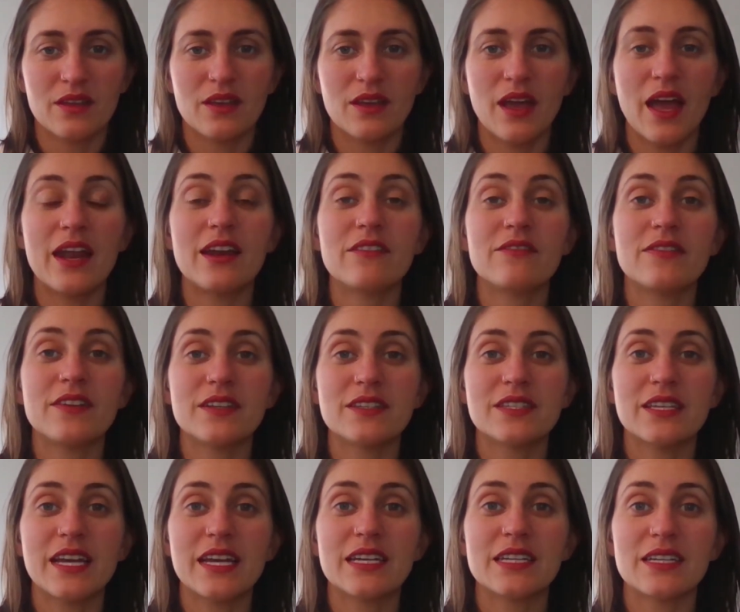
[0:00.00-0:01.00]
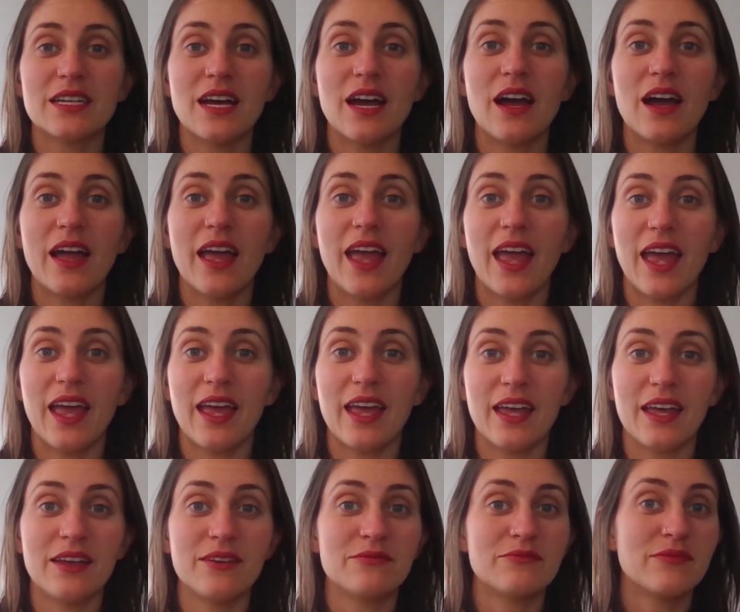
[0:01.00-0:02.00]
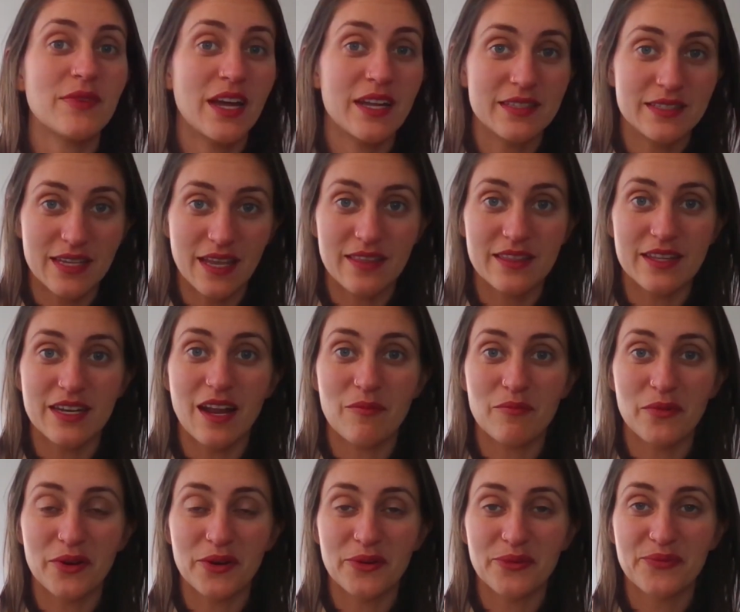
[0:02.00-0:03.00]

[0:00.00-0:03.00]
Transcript: And it feels like a and say the number.